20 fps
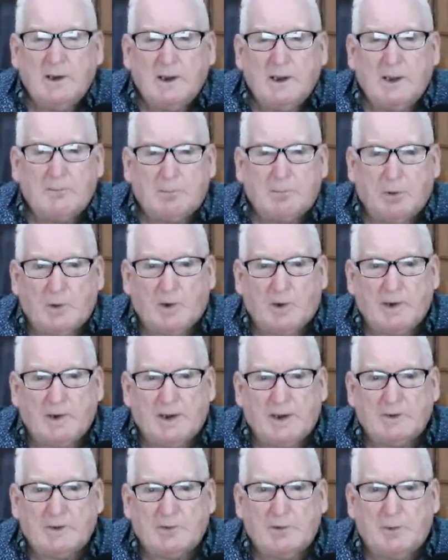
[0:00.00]
employed
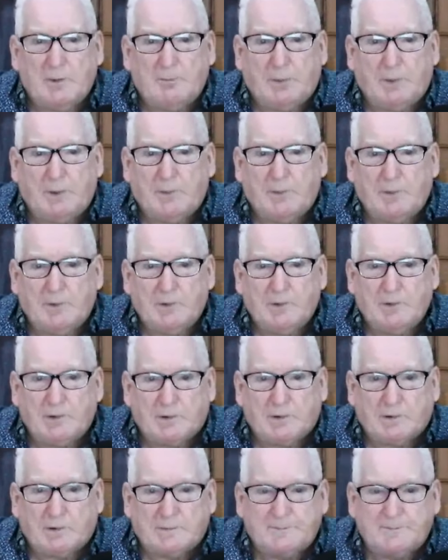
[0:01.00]
under imperial
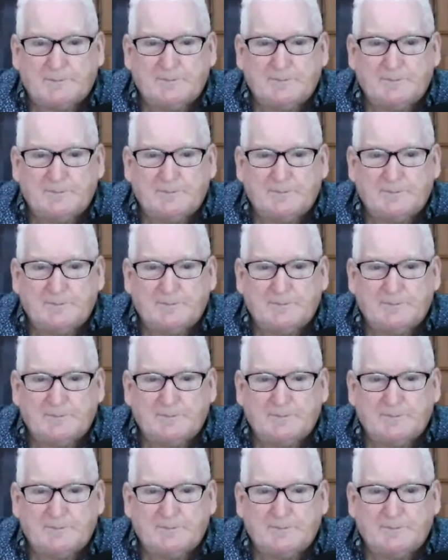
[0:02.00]
law,